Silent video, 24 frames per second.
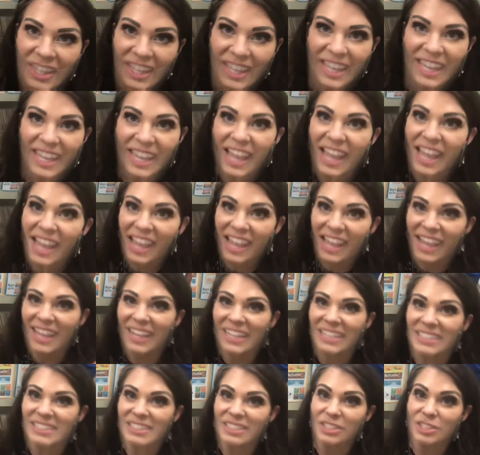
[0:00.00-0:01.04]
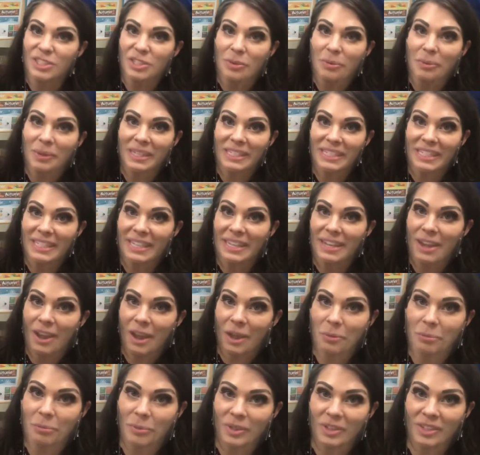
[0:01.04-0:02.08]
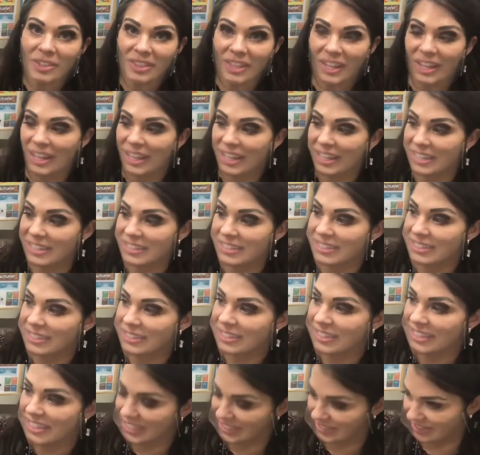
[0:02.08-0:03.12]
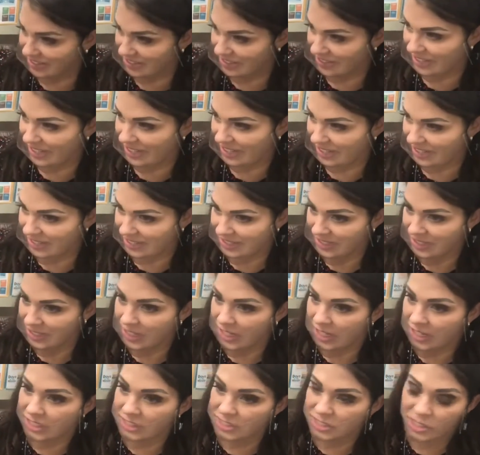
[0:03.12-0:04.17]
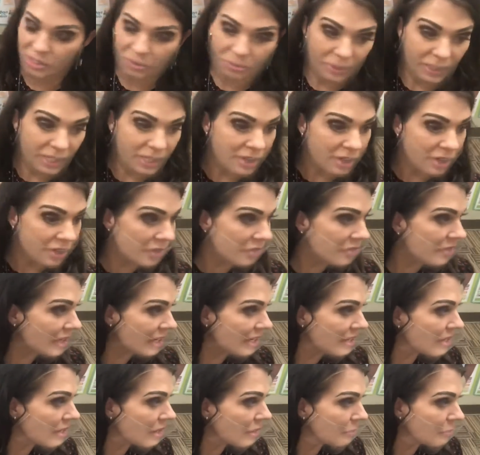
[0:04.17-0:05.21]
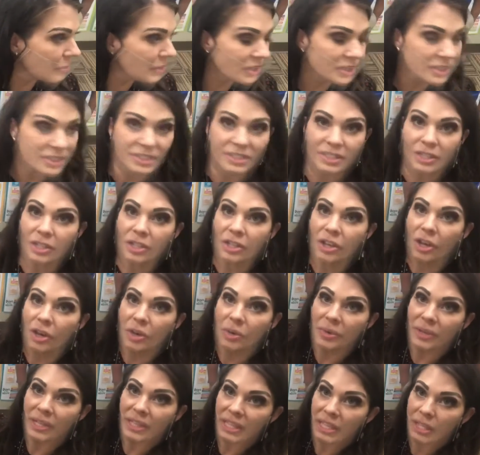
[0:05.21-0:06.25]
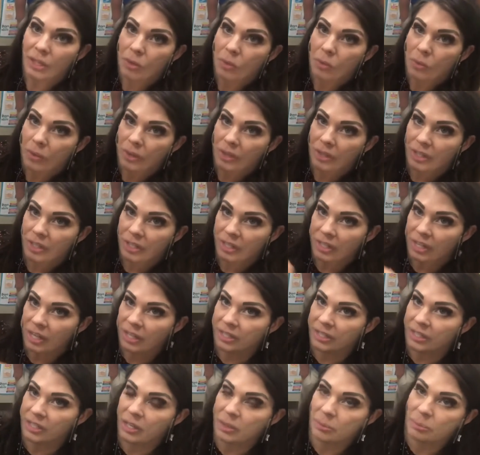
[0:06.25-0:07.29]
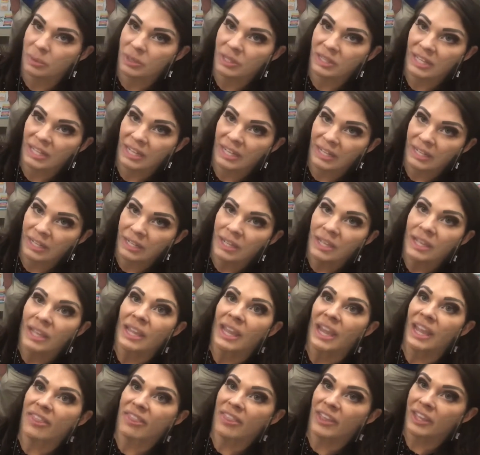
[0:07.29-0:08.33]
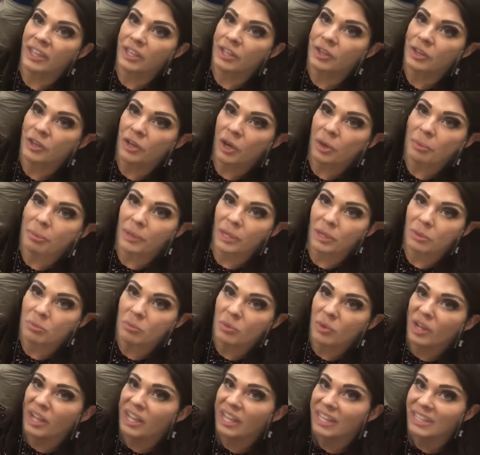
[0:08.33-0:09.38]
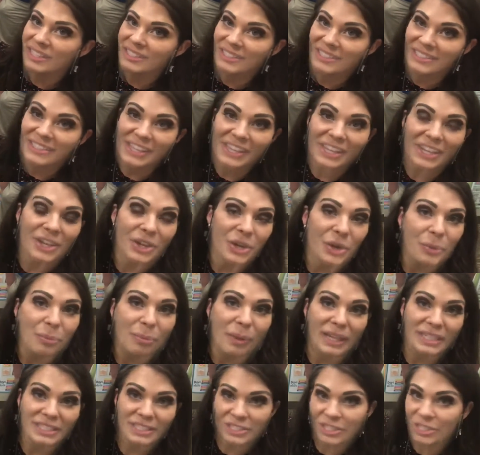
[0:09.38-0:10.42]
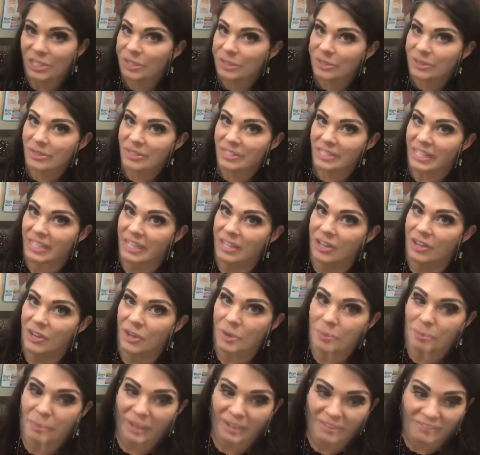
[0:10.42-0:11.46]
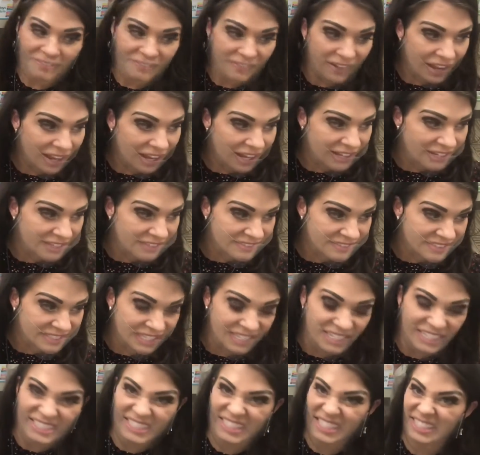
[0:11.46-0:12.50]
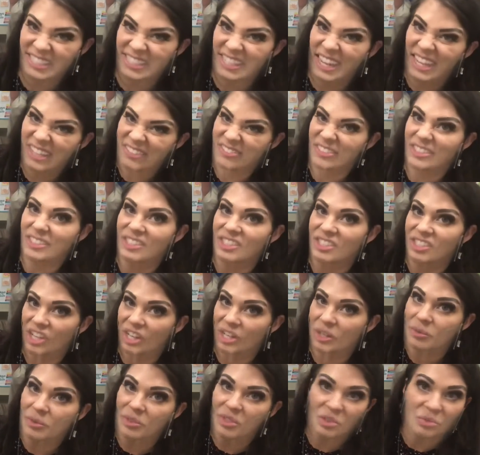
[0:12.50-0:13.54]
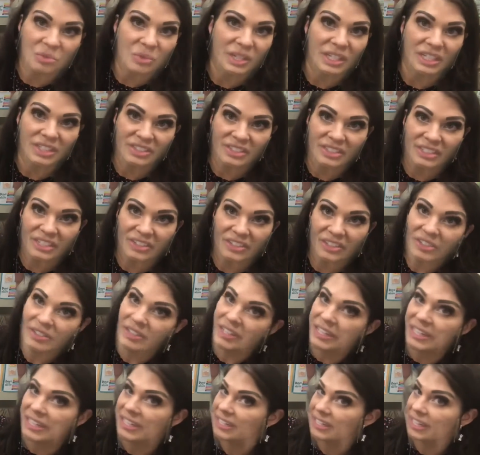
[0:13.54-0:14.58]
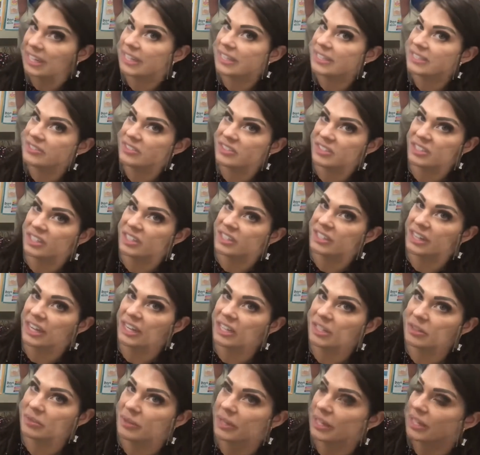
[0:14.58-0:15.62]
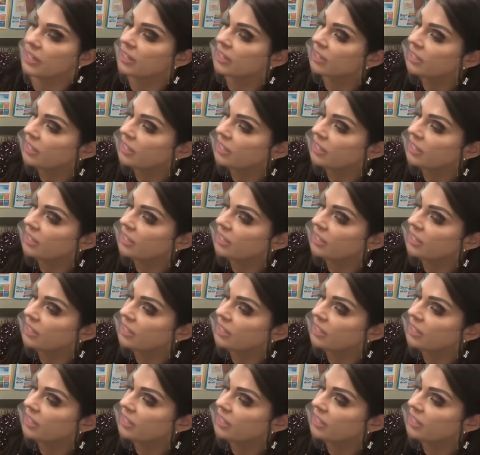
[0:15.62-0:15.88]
Hey guys, so we did number lines yesterday. And so we know that numbers go in the order on a number line, and they can go by ones, they can go by twos, they can go by fives, and it doesn't have to start with a 1 or 0. It can kind of start anywhere.